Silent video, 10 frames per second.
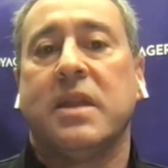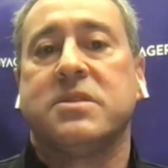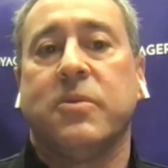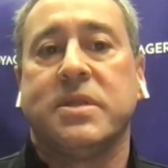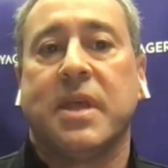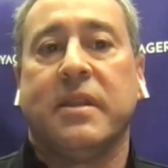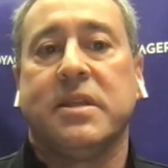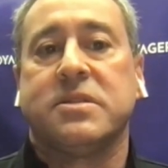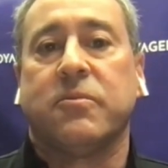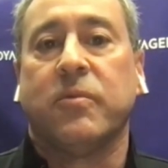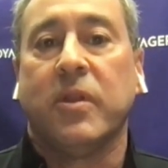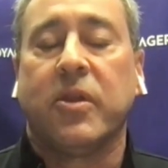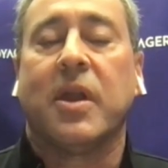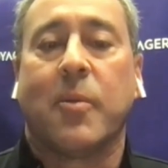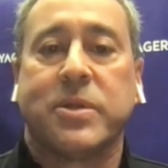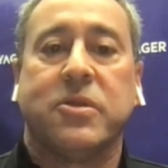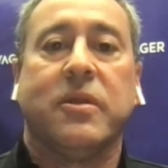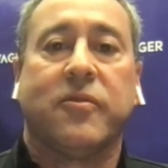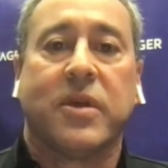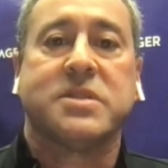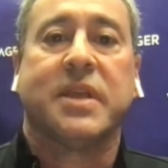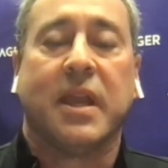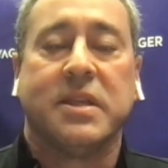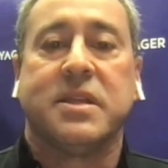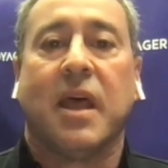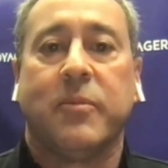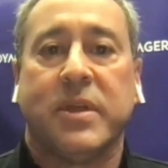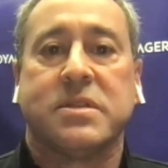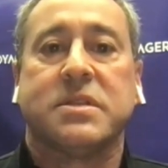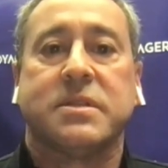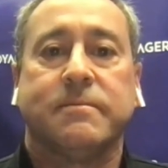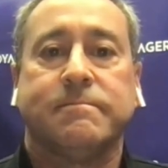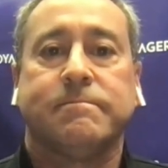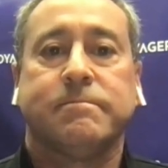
And so we said it's a really good opportunity for us to get into that business.